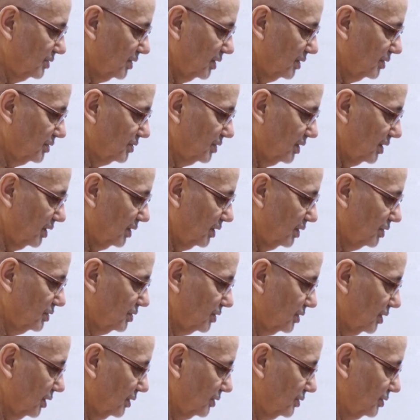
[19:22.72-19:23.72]
than the
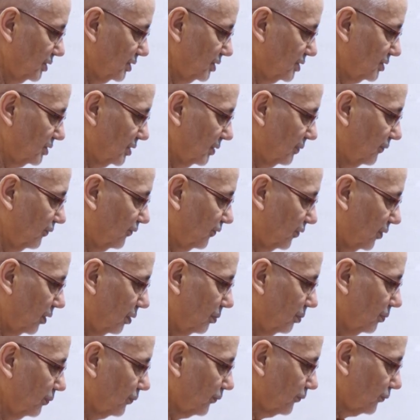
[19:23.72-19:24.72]
original system
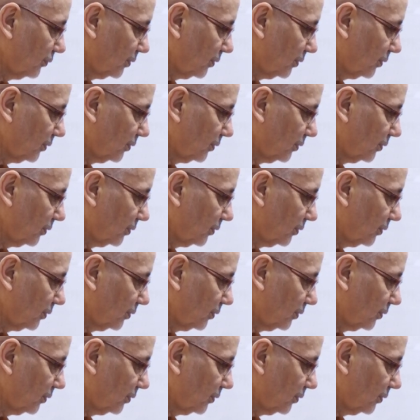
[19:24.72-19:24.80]
from